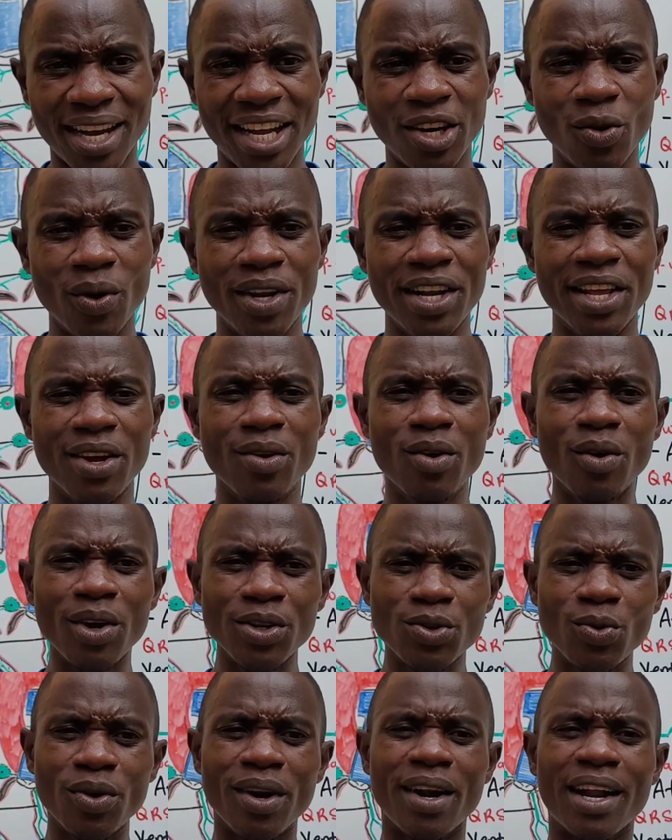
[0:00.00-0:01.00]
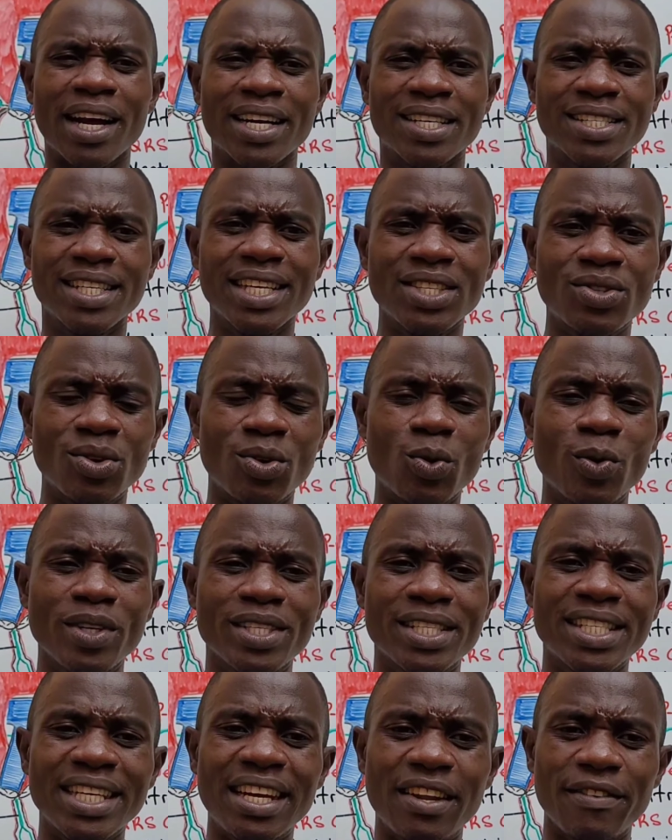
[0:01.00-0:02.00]
And when they go into relaxation, we
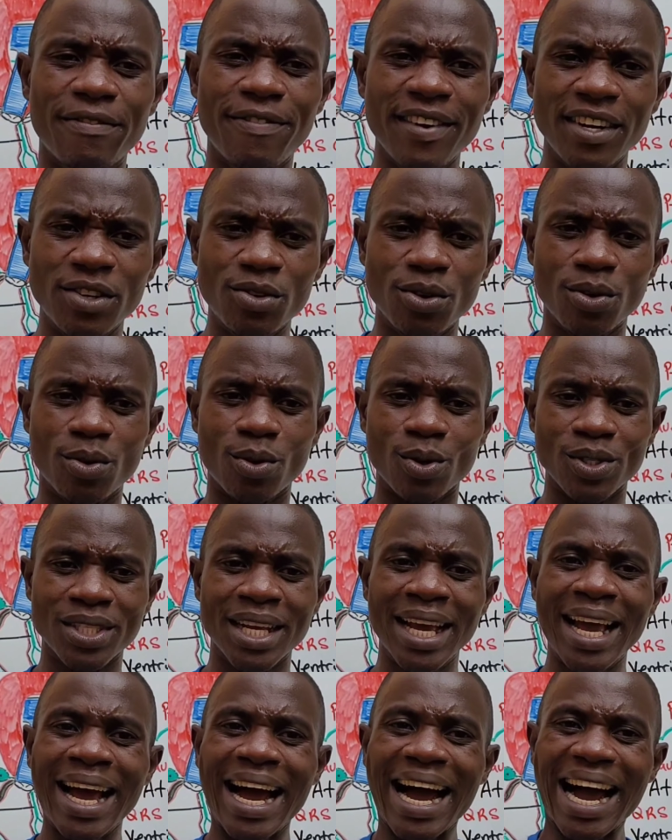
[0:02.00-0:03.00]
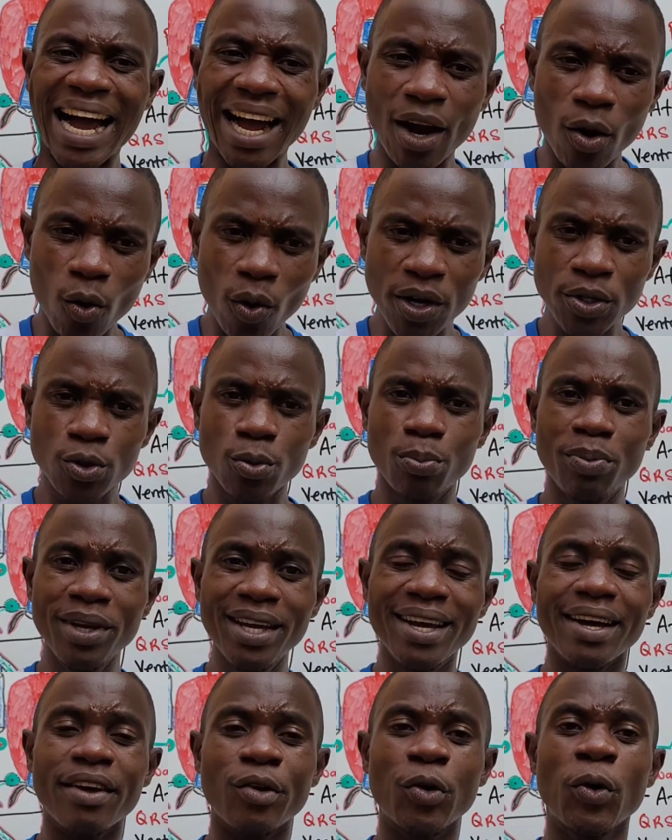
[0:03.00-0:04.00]
say the ventricles are going to be
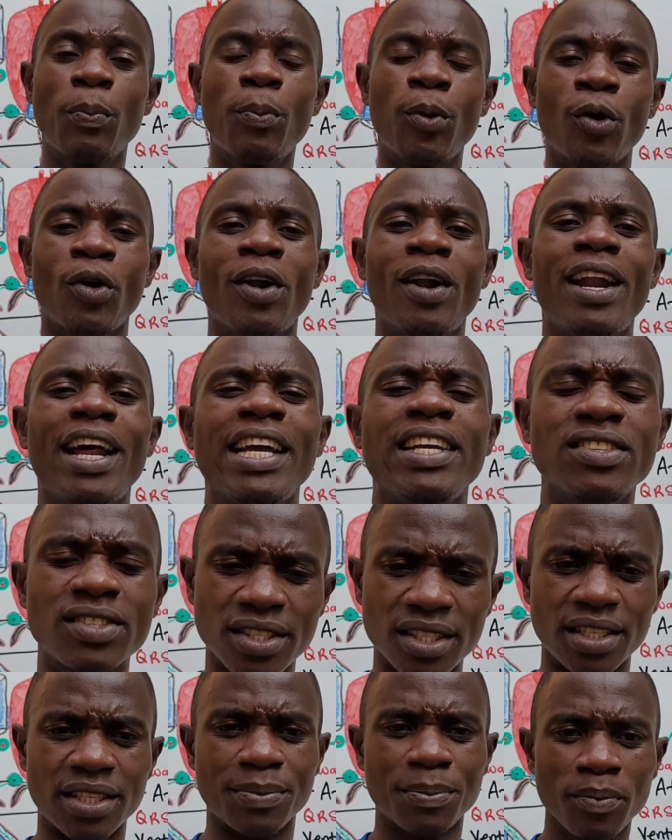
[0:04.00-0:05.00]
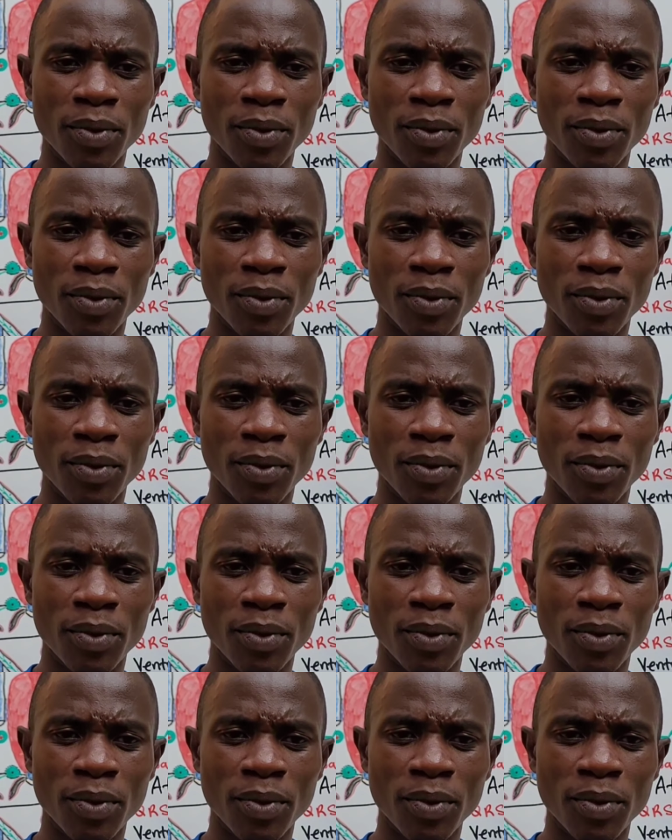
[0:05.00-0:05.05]
repolarizing.